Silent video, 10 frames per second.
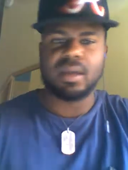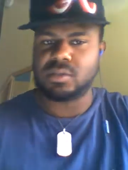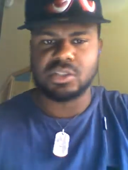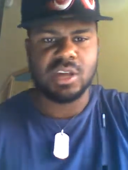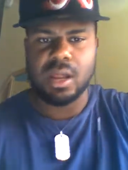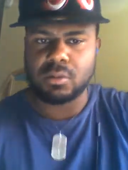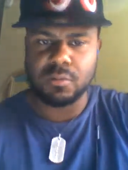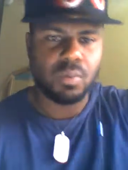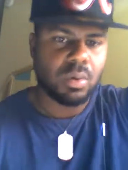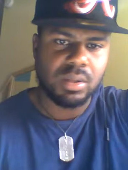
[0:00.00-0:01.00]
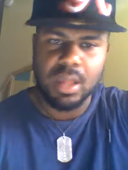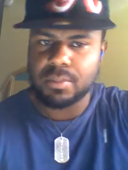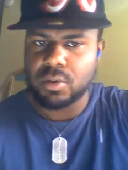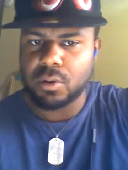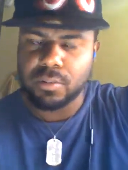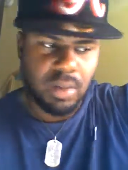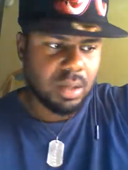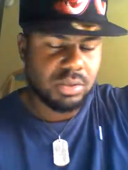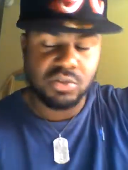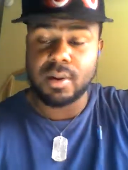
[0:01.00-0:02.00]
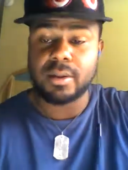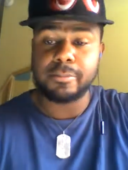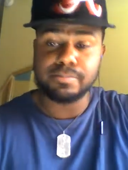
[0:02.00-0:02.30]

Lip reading: else's channel if you want that, bro. Like, straight up.